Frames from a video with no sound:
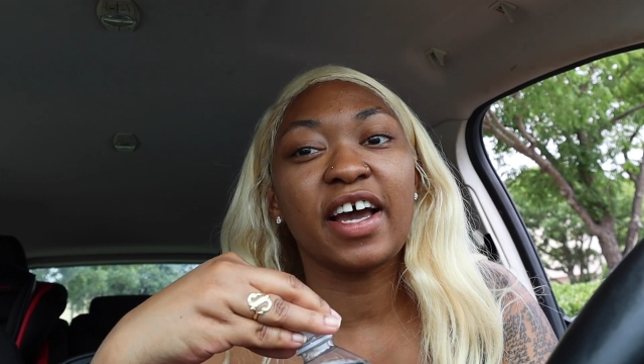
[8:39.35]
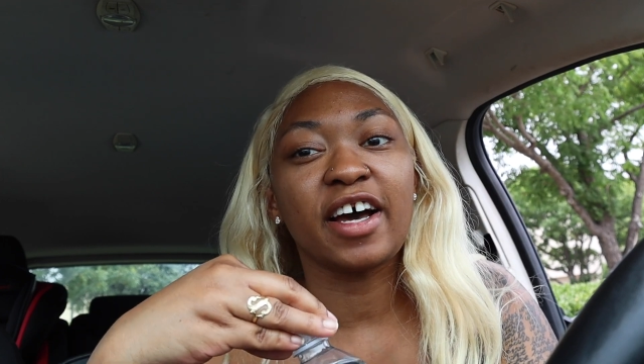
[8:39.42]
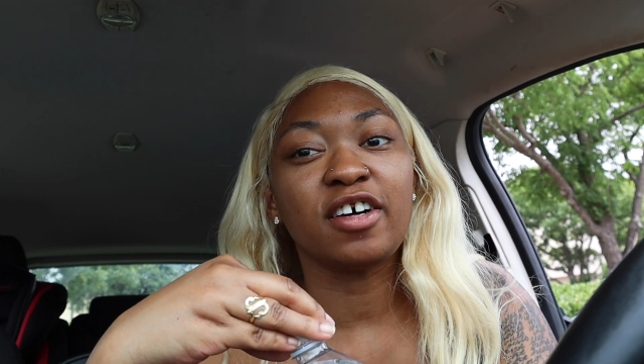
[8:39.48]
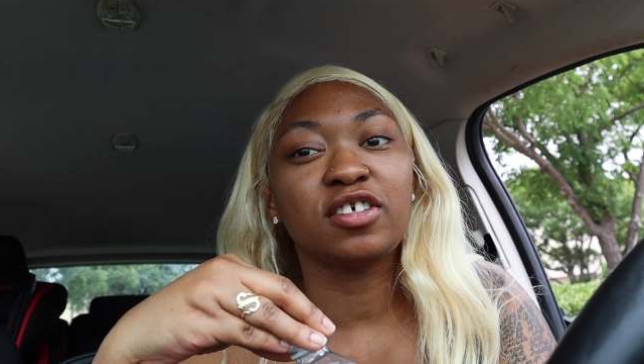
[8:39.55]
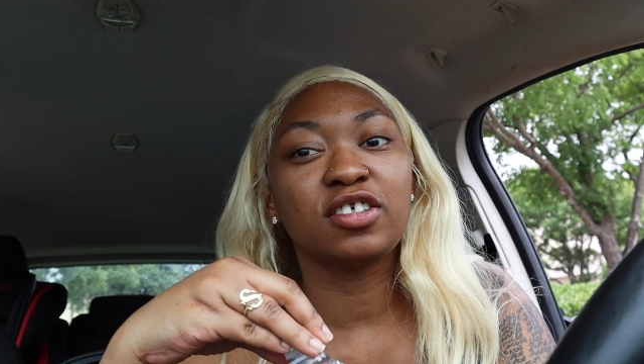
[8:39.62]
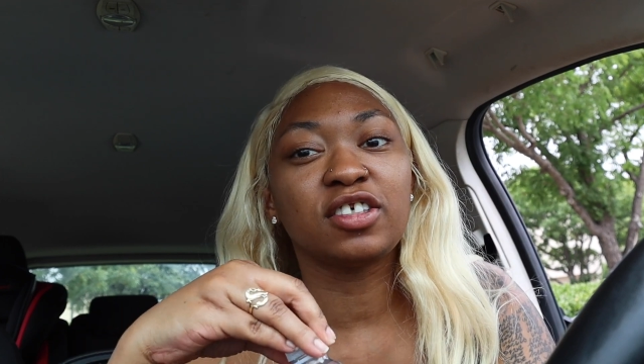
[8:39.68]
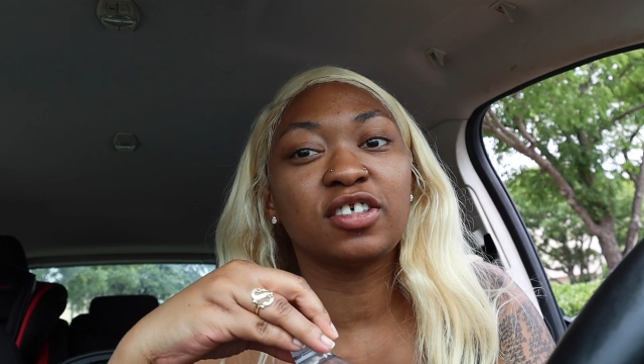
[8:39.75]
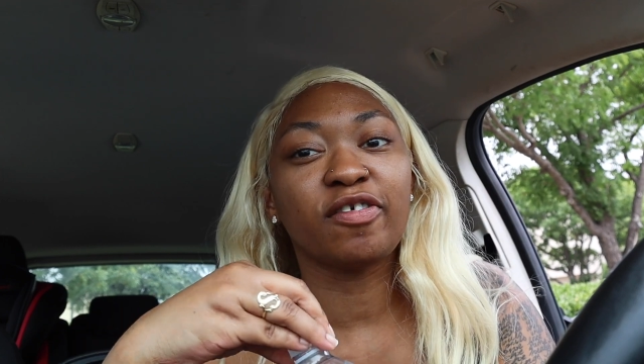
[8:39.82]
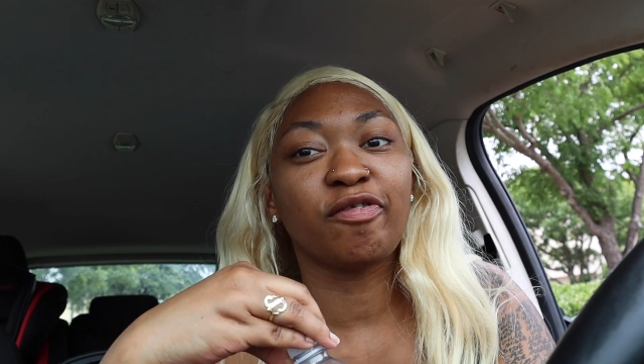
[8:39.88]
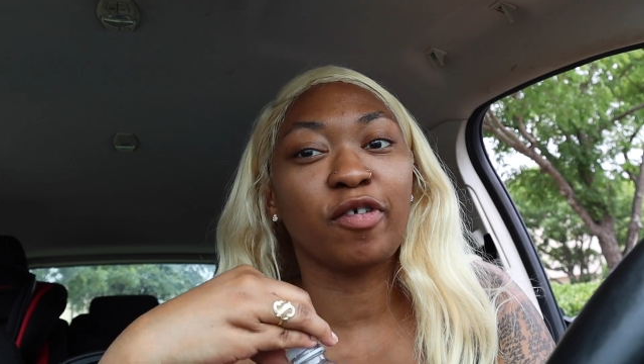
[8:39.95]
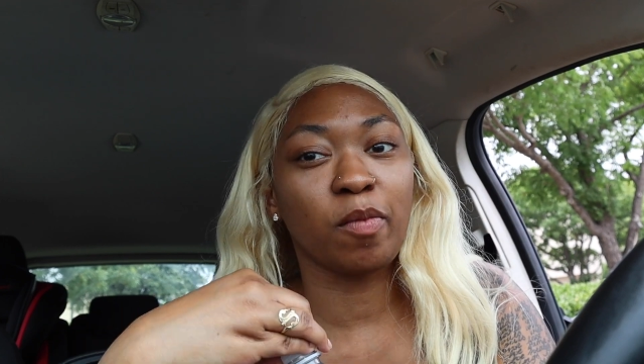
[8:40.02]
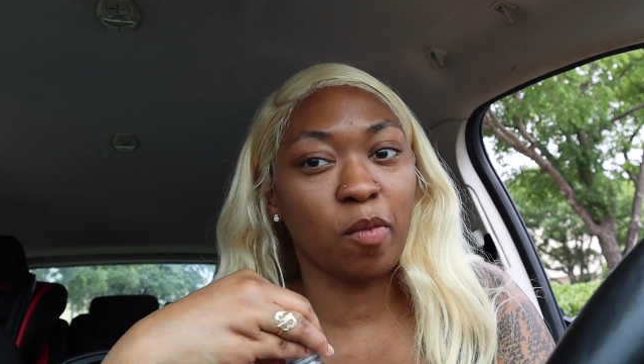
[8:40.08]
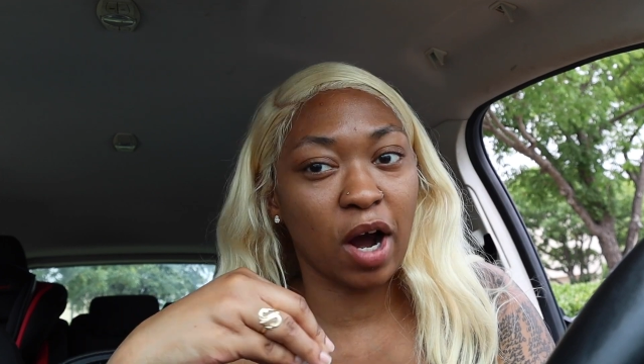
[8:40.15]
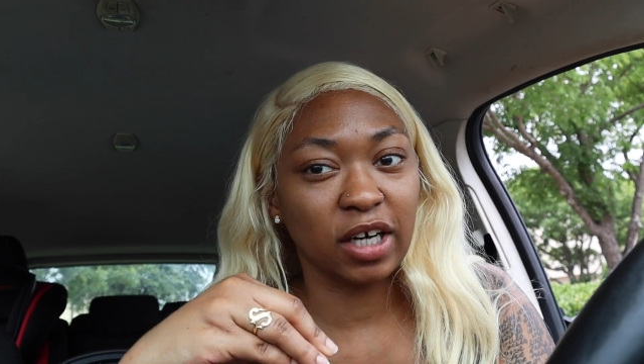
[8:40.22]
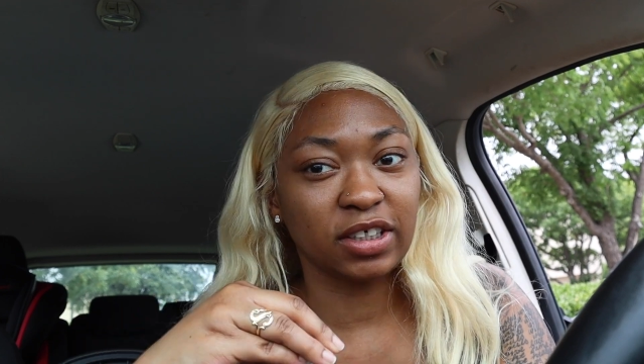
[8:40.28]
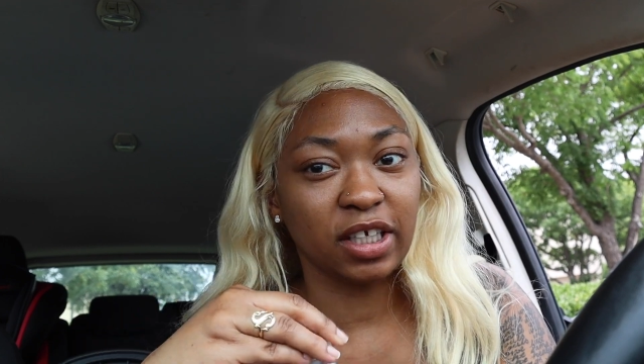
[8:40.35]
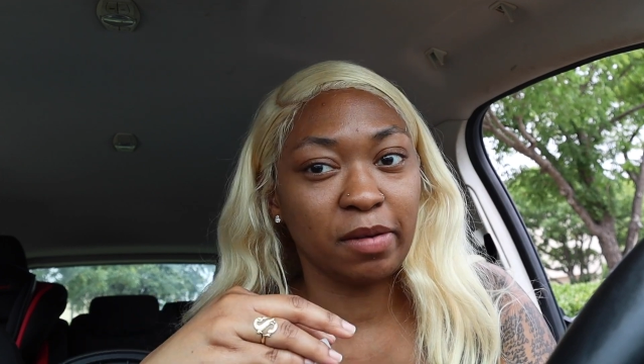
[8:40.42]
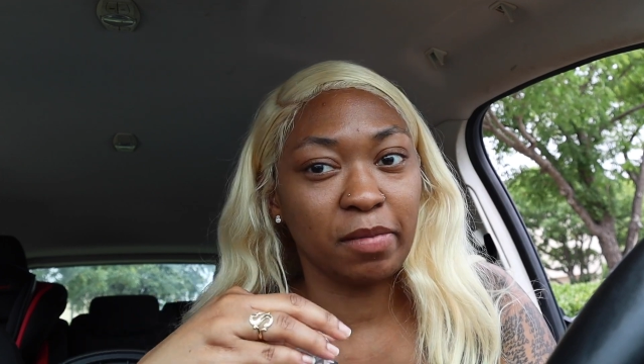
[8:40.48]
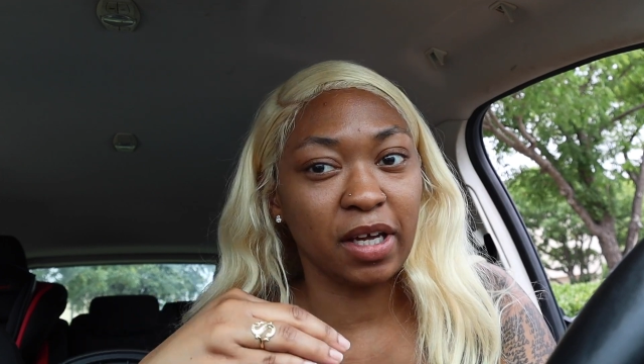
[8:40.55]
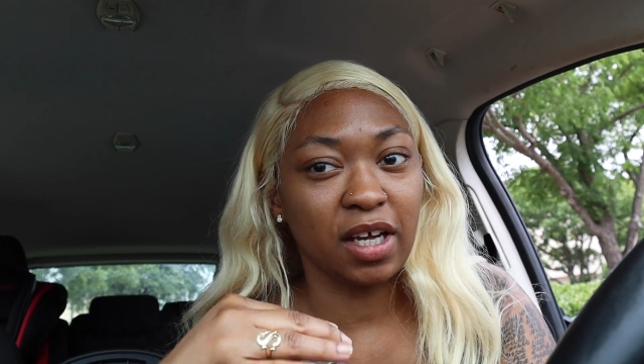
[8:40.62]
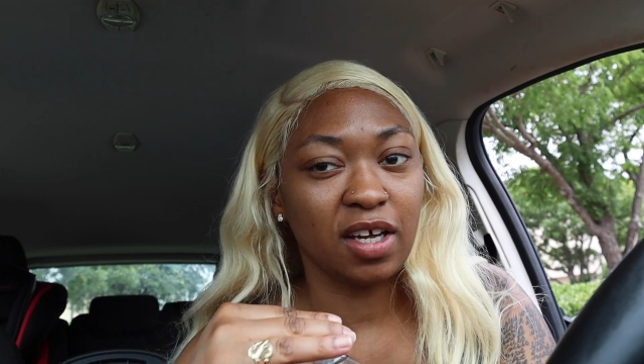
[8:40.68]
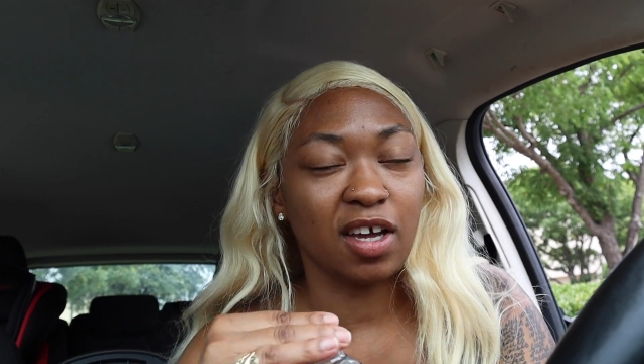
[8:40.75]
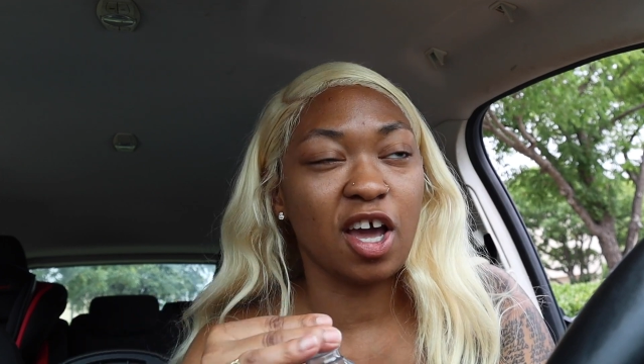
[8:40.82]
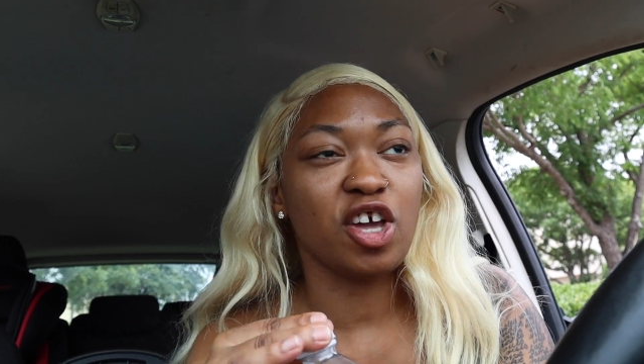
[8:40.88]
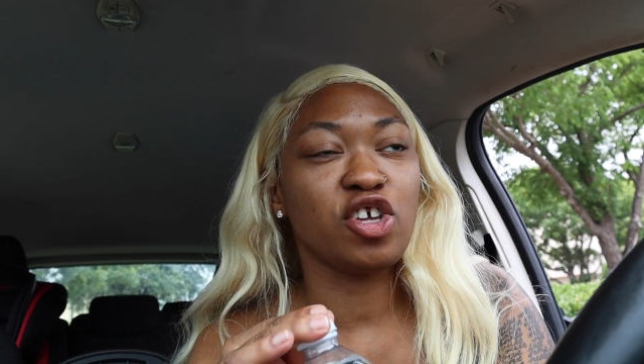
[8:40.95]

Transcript: else from watching me,